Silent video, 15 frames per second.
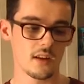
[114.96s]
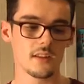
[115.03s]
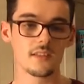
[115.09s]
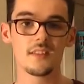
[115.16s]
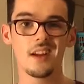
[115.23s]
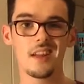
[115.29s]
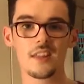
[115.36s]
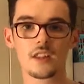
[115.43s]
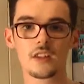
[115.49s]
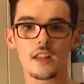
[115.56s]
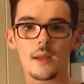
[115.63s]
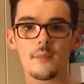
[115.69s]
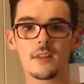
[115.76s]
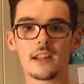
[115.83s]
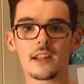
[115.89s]
The others
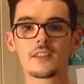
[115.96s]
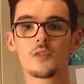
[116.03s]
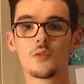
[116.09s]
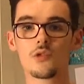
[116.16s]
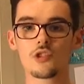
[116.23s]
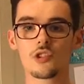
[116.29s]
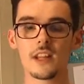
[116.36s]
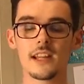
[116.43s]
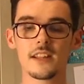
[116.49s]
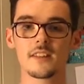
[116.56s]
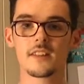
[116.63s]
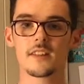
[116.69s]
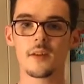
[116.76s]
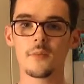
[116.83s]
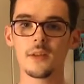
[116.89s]
came in like
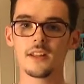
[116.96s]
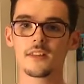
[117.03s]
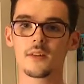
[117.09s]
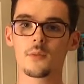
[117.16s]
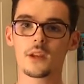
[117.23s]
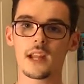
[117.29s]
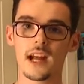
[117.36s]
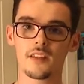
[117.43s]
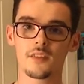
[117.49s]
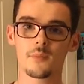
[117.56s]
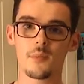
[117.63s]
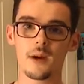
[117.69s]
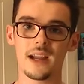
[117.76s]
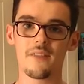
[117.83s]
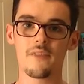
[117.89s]
280s. That means I would have had to
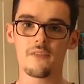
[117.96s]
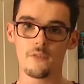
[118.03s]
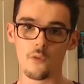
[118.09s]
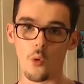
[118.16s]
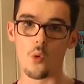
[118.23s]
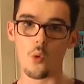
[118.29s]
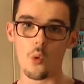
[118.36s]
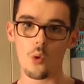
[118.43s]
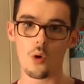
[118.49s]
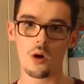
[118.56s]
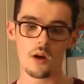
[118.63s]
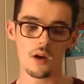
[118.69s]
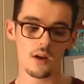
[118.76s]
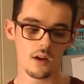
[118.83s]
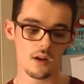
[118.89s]
buy 4,
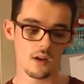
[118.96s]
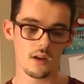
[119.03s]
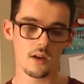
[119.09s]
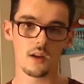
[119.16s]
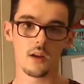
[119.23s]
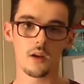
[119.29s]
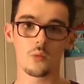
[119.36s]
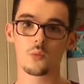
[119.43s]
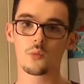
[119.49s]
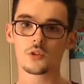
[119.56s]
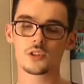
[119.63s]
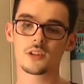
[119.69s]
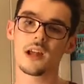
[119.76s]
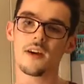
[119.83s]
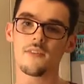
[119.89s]

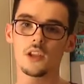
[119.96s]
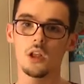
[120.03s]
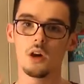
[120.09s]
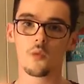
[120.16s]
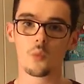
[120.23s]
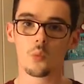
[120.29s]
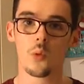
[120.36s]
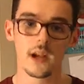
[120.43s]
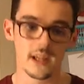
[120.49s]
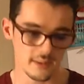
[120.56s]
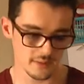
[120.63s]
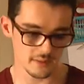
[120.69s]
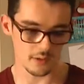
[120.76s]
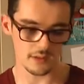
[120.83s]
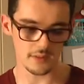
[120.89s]
which would have a lot of
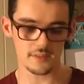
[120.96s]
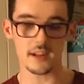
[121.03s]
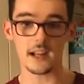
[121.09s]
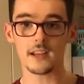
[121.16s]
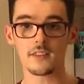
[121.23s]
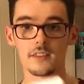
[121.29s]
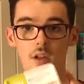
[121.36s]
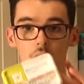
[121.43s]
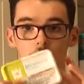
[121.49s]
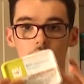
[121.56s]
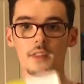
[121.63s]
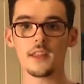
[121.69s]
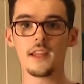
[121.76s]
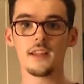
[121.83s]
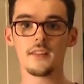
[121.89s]
waste. So I decided to go for
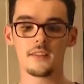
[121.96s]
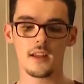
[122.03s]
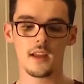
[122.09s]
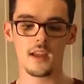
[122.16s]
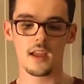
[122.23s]
these.